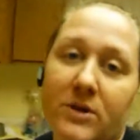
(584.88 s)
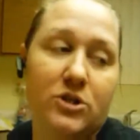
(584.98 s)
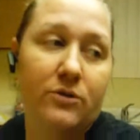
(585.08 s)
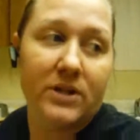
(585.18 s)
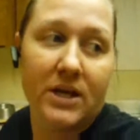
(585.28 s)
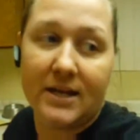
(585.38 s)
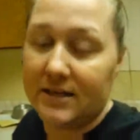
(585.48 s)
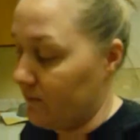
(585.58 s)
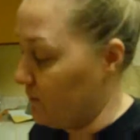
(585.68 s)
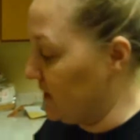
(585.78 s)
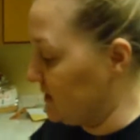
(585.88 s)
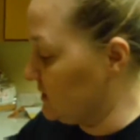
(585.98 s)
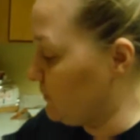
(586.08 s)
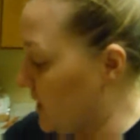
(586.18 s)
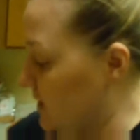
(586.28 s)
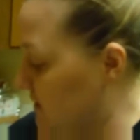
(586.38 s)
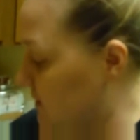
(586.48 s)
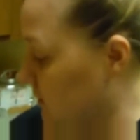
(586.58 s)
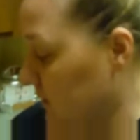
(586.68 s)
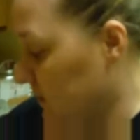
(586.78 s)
and make sure everything had, everybody had space and,